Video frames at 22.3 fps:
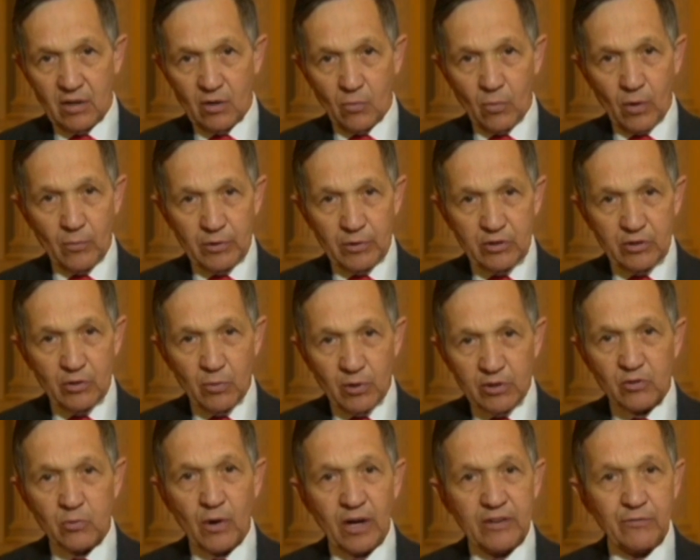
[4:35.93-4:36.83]
where we do
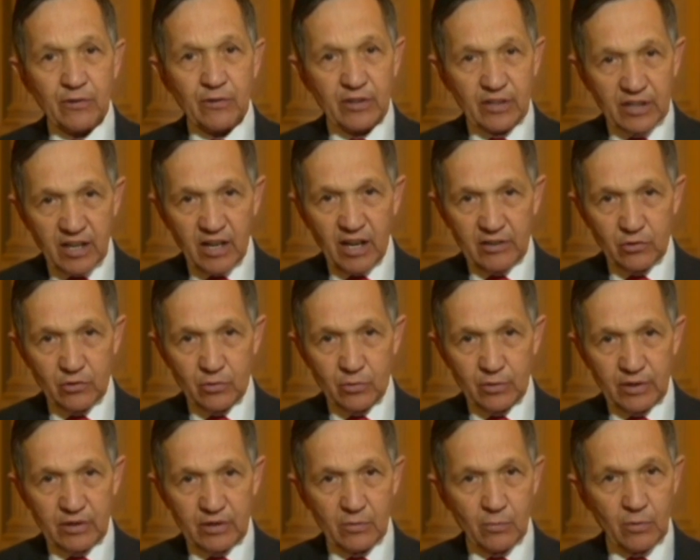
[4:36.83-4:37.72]
what's right for the
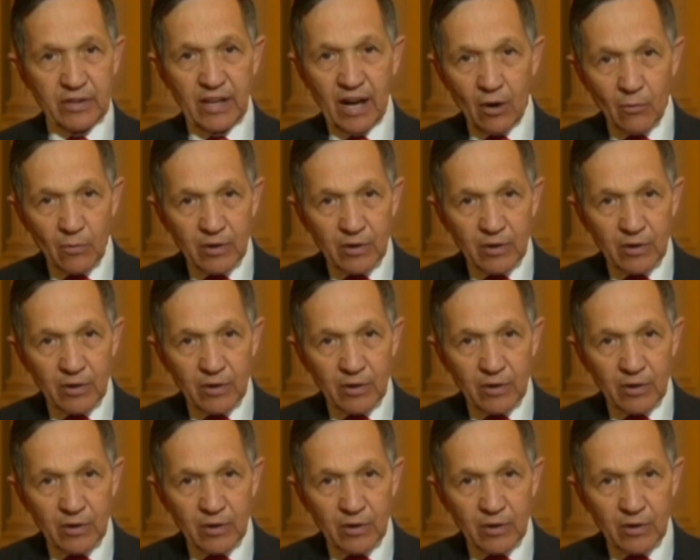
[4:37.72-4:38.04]
country without